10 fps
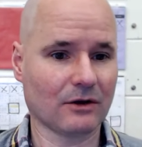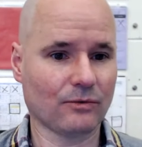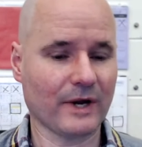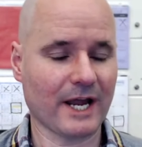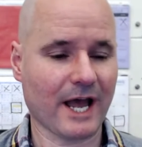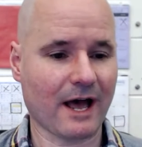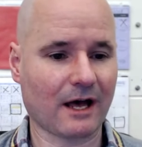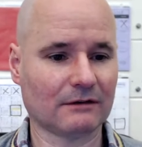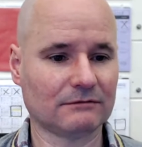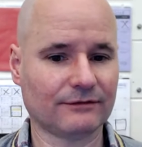We
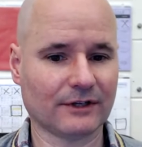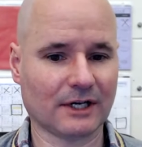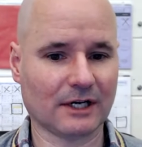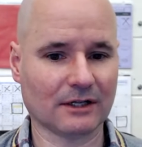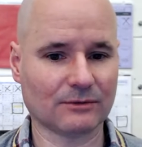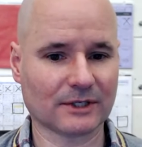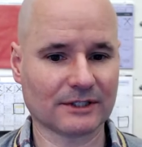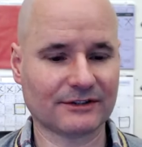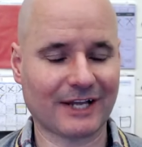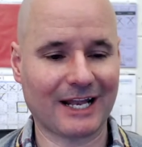have the word
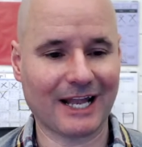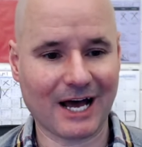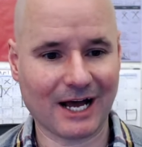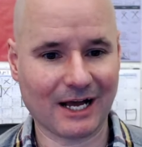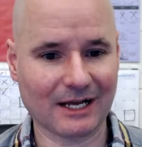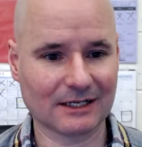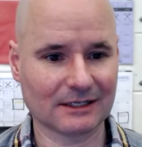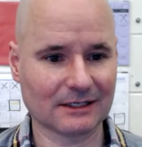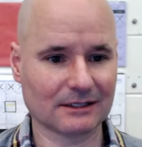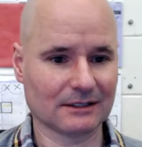Selah,
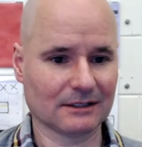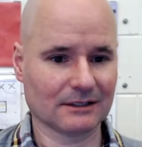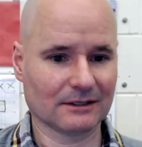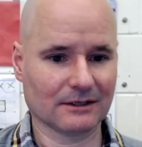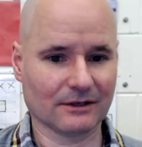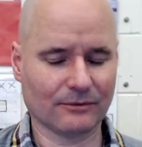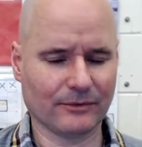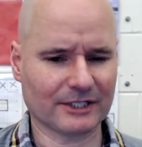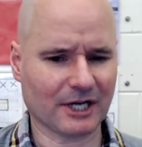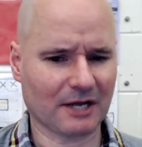
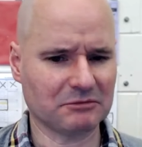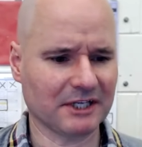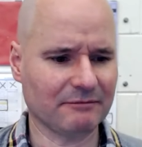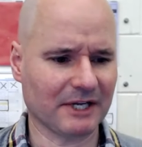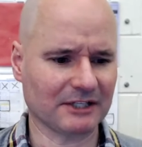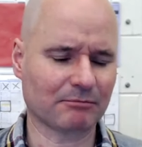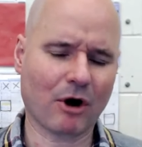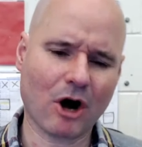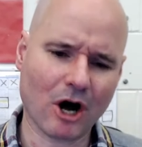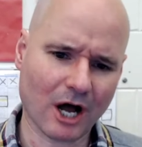which I believe means
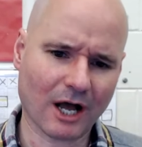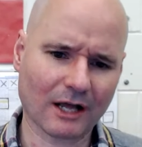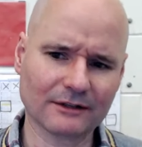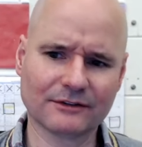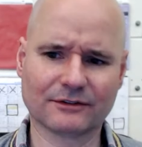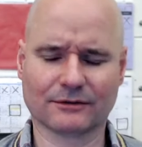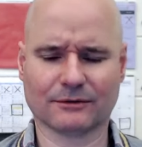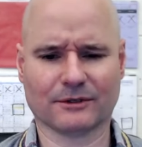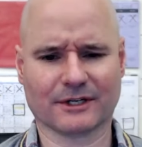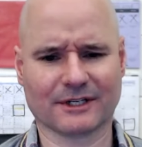pause
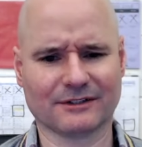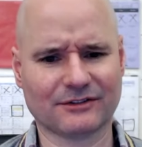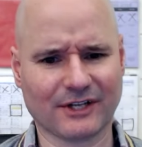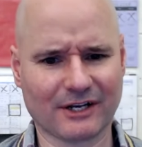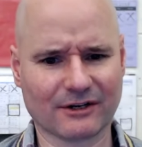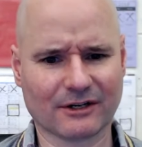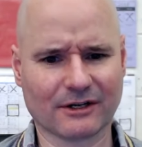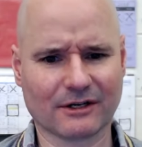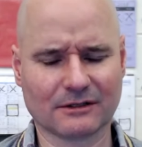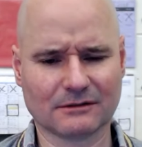or consider.